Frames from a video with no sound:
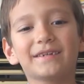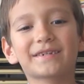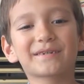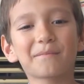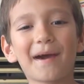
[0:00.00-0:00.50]

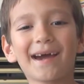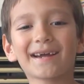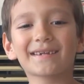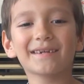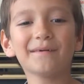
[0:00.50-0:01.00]

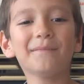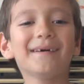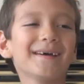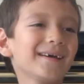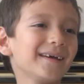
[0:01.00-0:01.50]
smacked him,
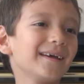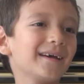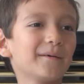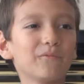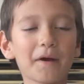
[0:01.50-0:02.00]

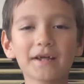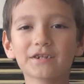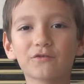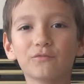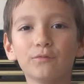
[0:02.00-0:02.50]

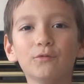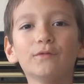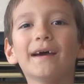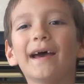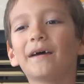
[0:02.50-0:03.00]
Master
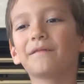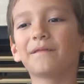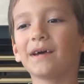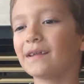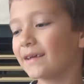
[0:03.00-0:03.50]
Wu, and
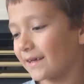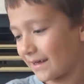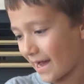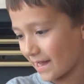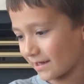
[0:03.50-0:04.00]
then he
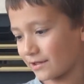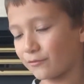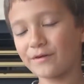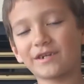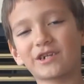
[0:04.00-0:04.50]
had to
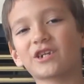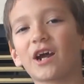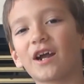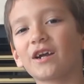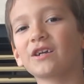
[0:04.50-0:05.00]

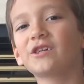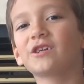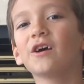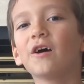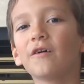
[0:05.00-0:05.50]

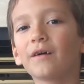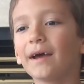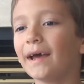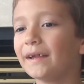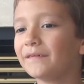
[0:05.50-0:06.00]
recharge,
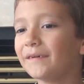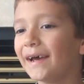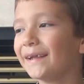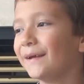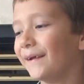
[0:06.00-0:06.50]
and
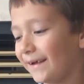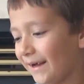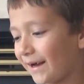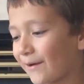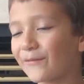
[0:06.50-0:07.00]
then
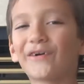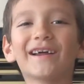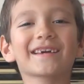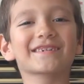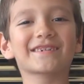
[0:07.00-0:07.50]
a
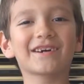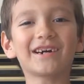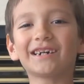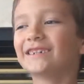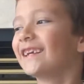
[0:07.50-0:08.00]
Chronix
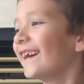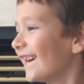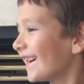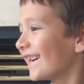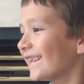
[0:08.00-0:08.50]
called
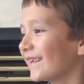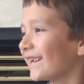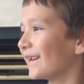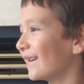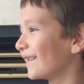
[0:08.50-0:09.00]

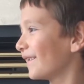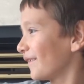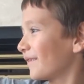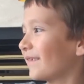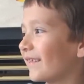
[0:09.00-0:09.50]

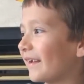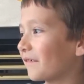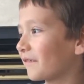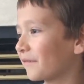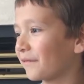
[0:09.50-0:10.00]

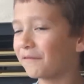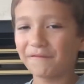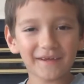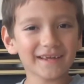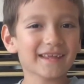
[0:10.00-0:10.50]
the
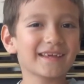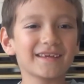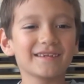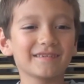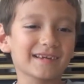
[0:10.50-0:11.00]
thing that
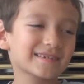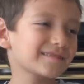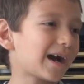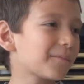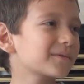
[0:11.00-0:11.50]
he
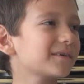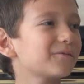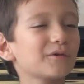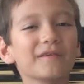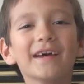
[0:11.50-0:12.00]
slapped him
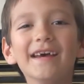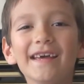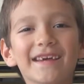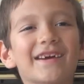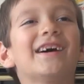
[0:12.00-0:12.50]
with,
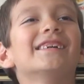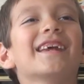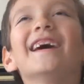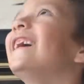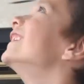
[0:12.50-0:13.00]
he called
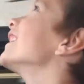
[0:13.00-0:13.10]
it